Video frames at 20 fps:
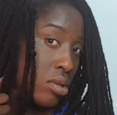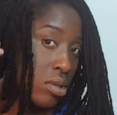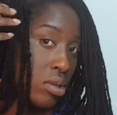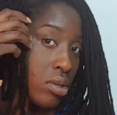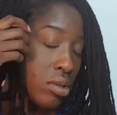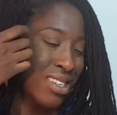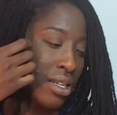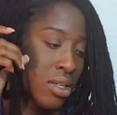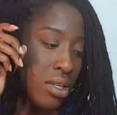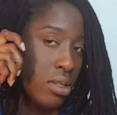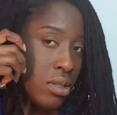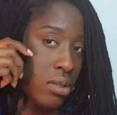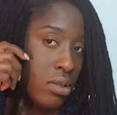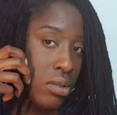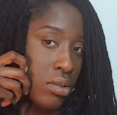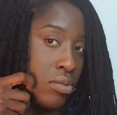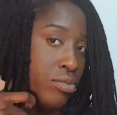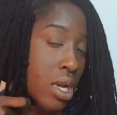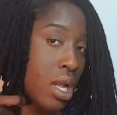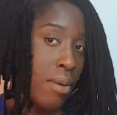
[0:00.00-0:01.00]
other kind of
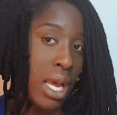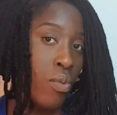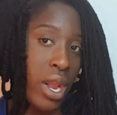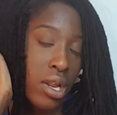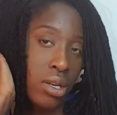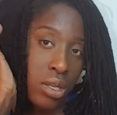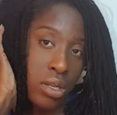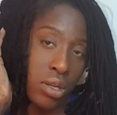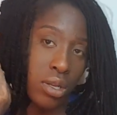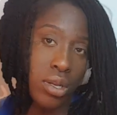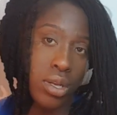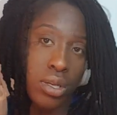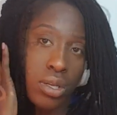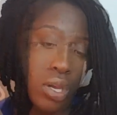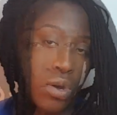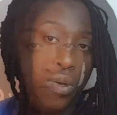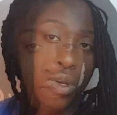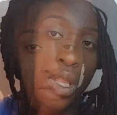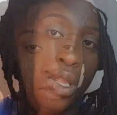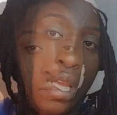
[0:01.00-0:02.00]
styles, it
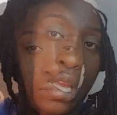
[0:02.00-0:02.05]
had a